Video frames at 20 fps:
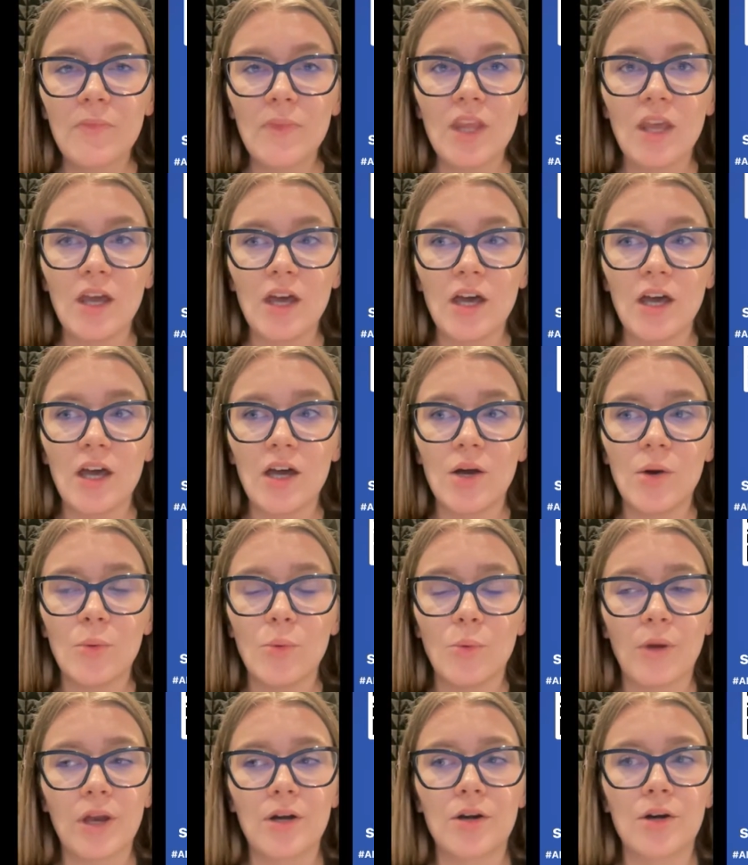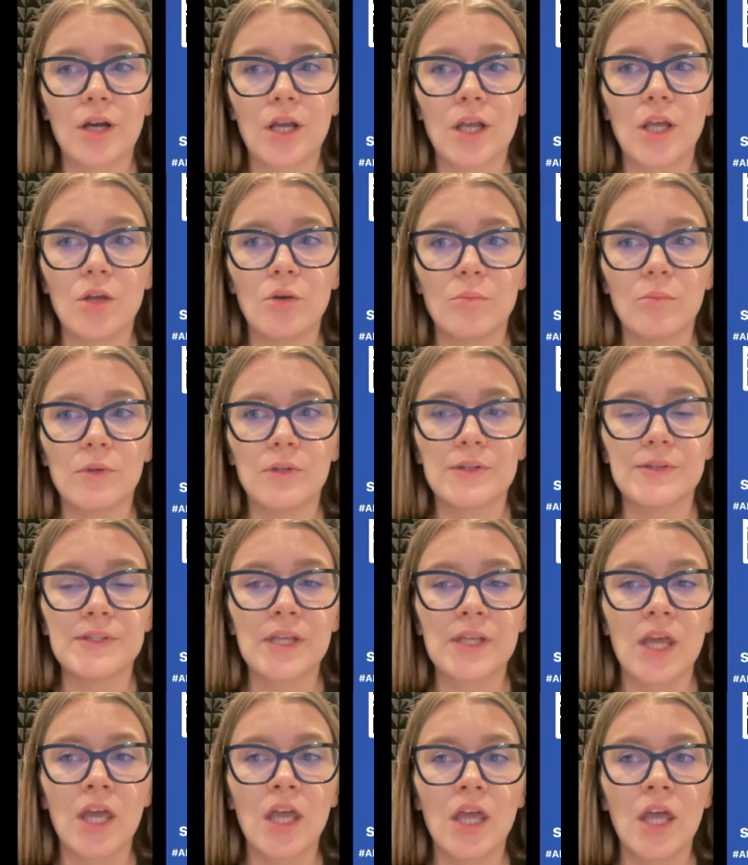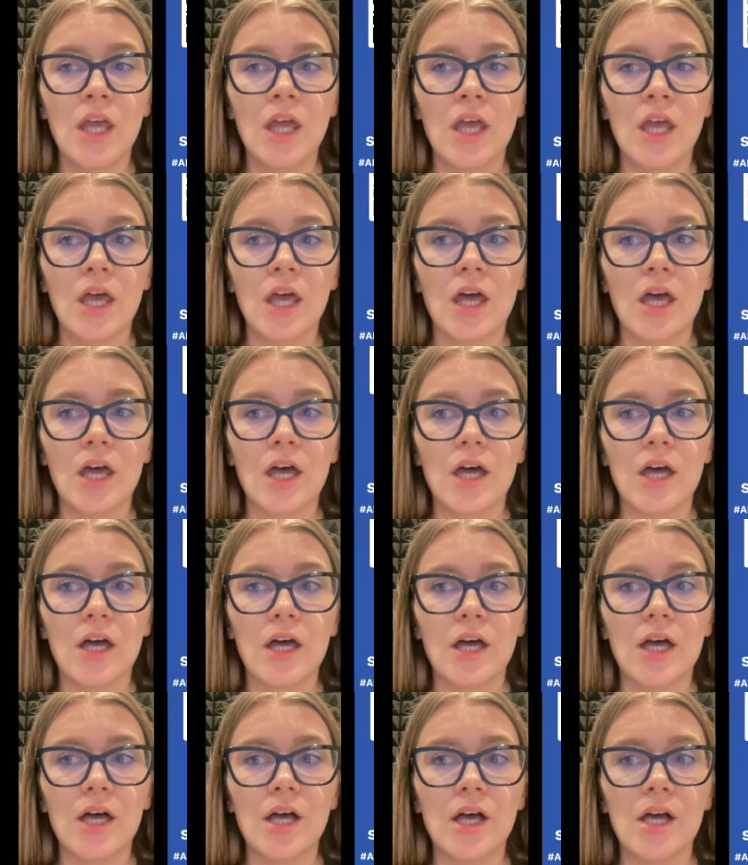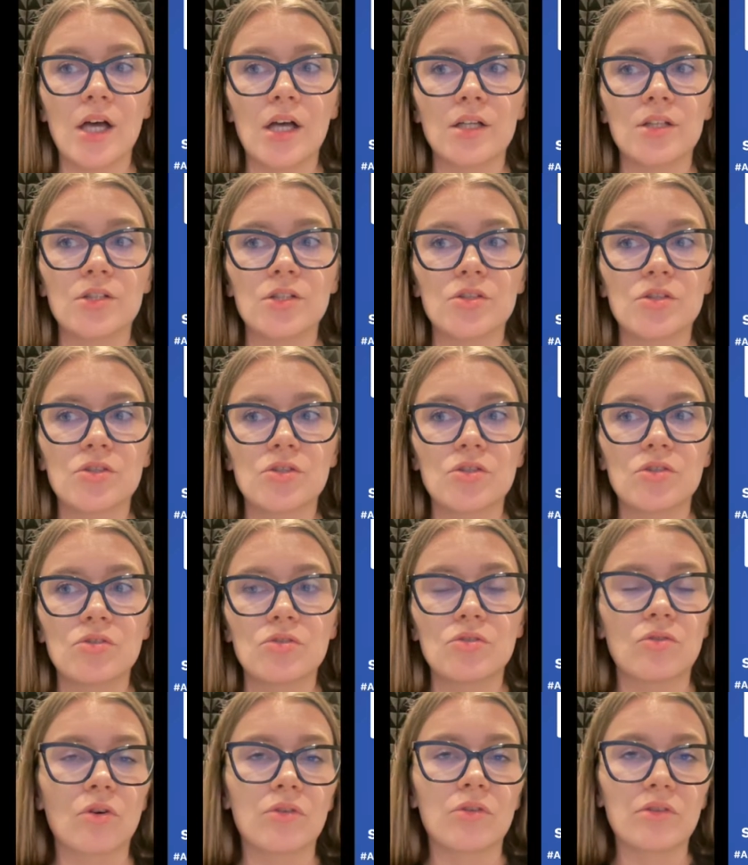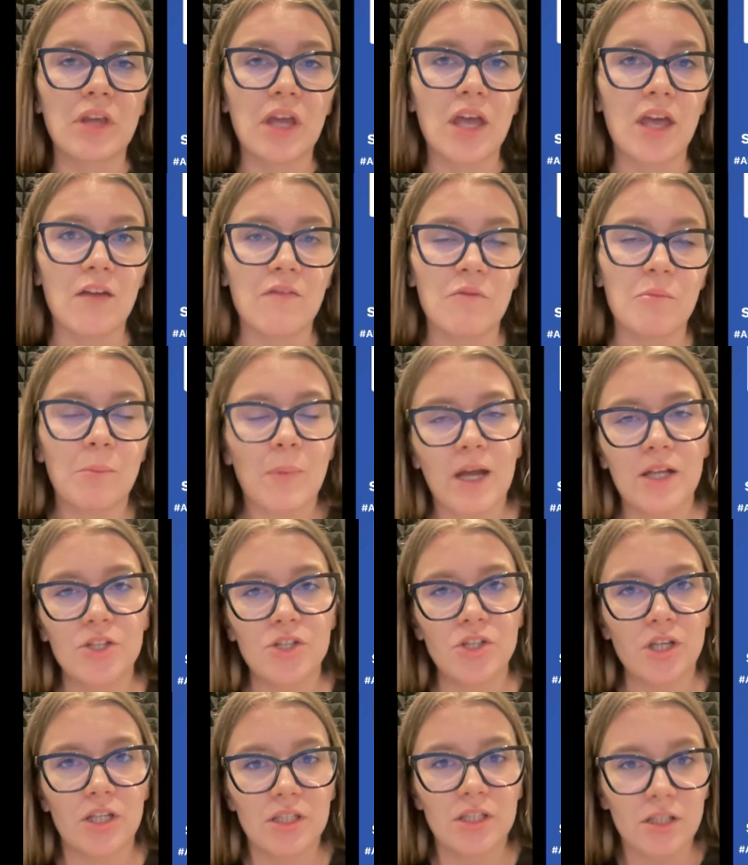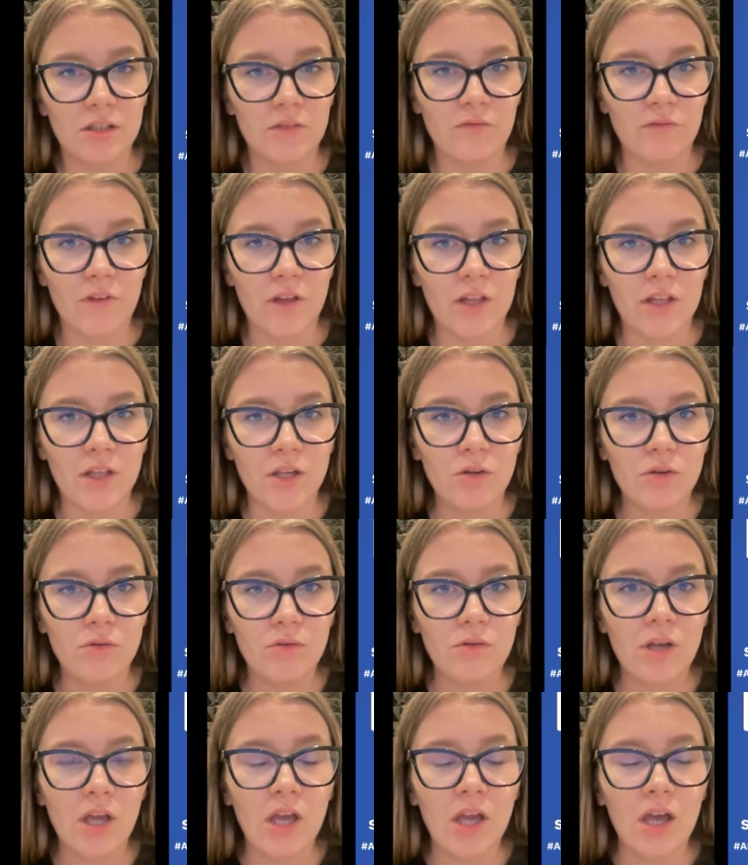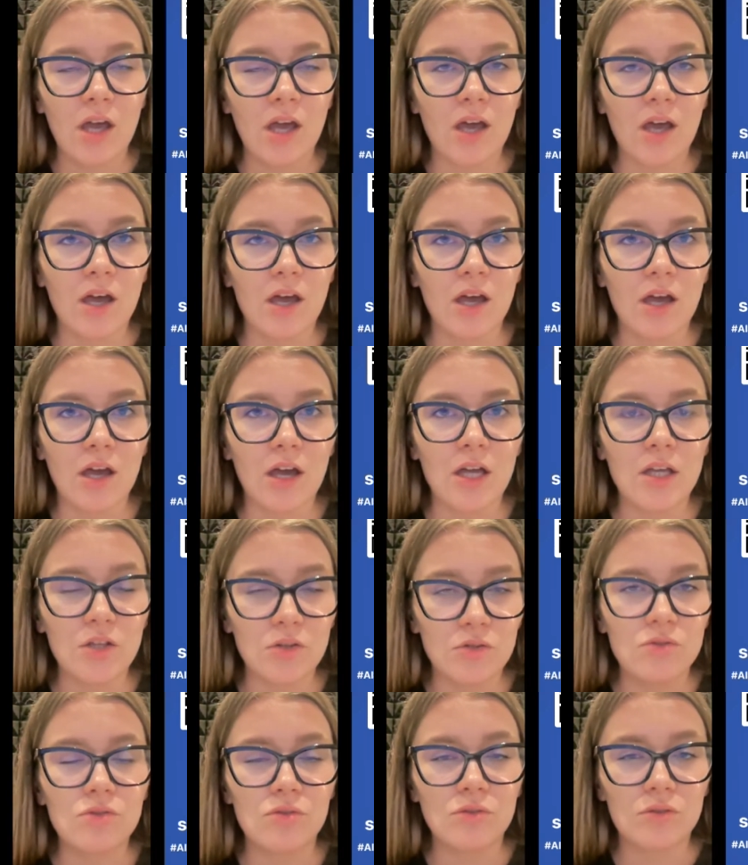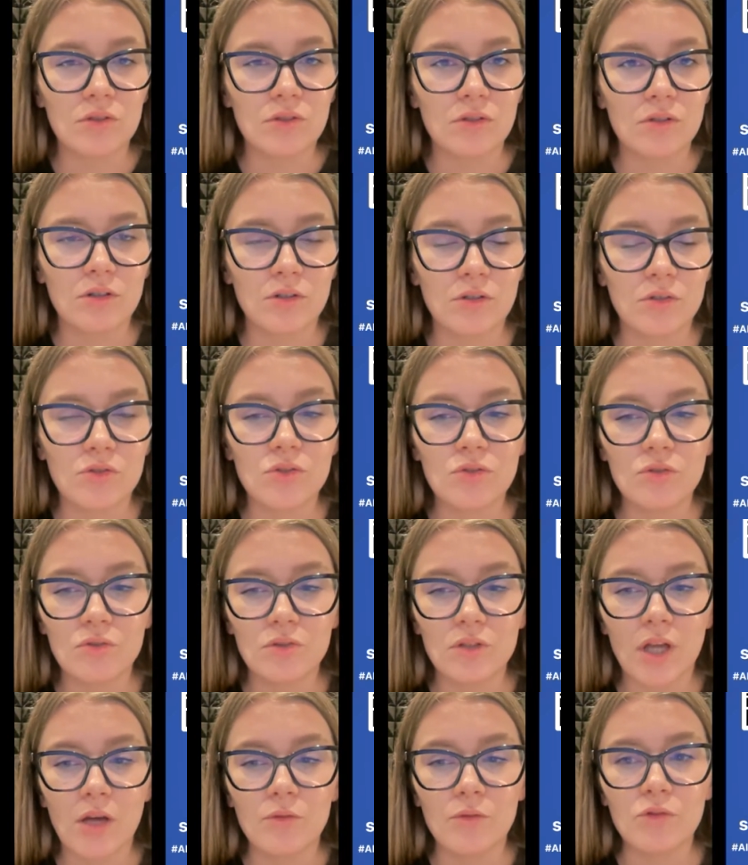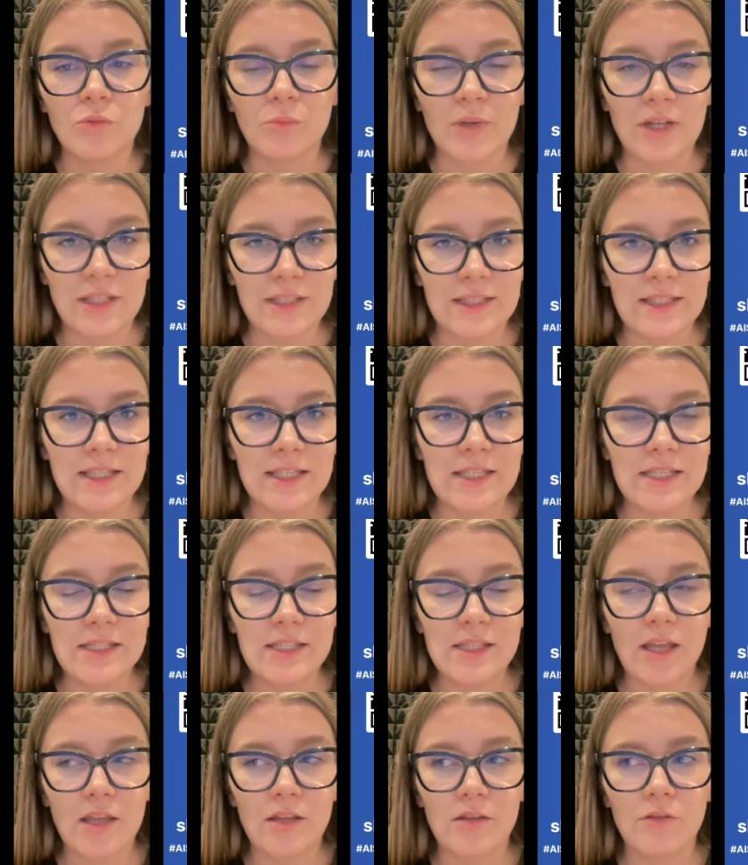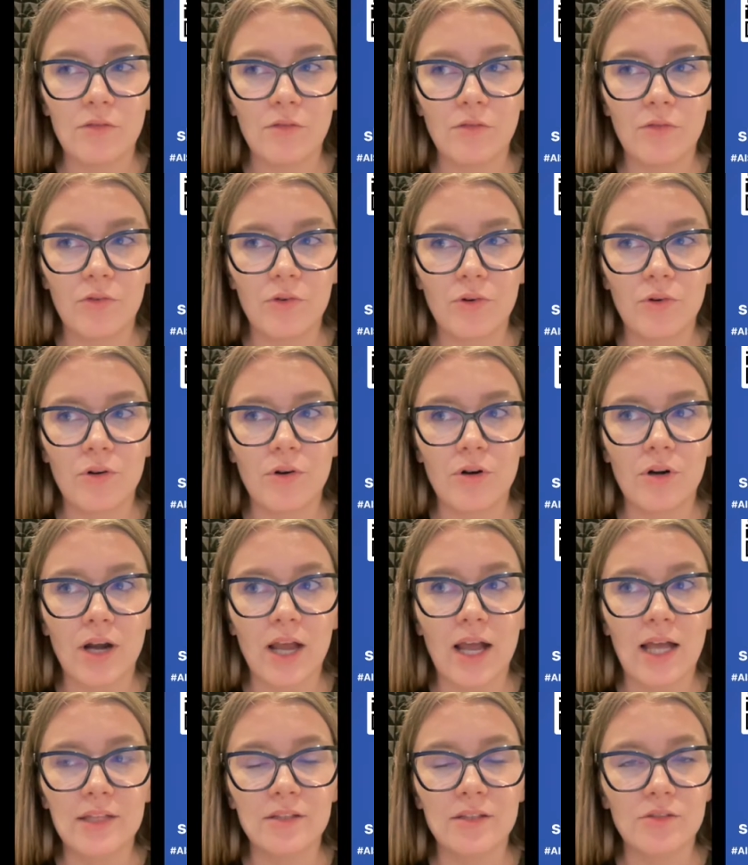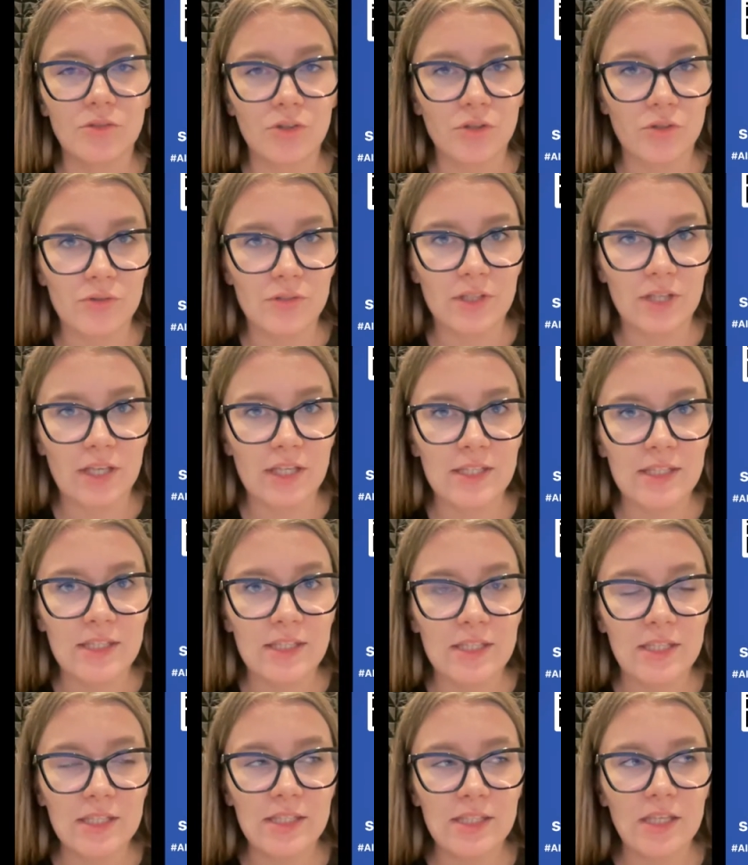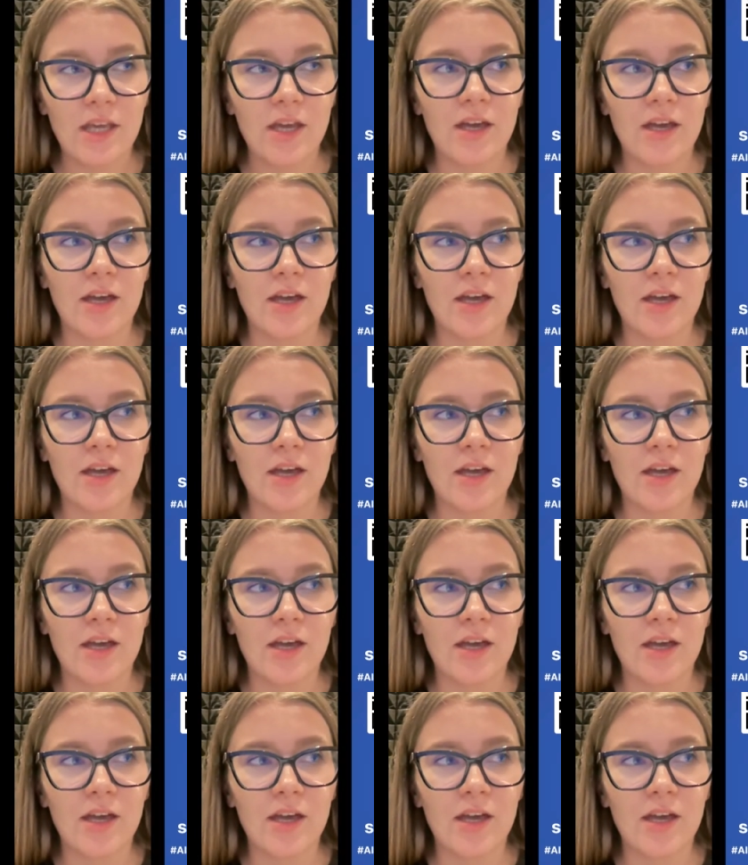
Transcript: where humans don't have much added value, you should automate these. And for other use cases,